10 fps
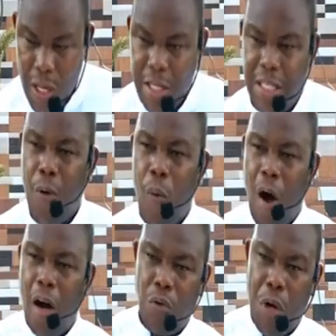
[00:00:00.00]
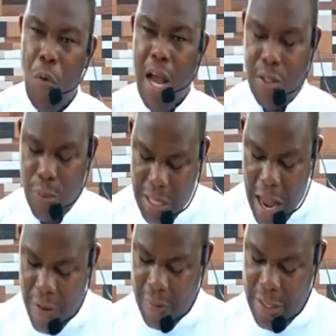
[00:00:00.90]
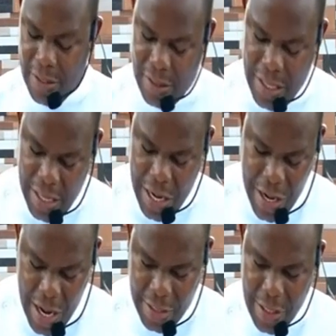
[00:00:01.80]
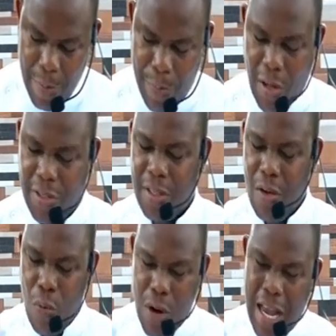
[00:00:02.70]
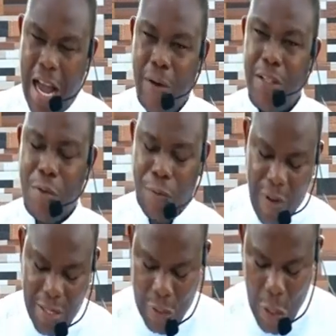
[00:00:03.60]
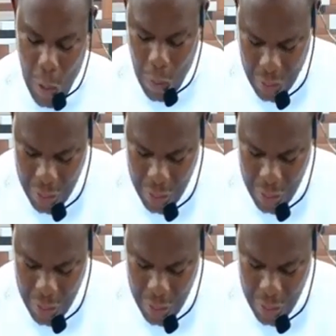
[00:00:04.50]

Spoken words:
The world will waste with everything in it, but we are going to face God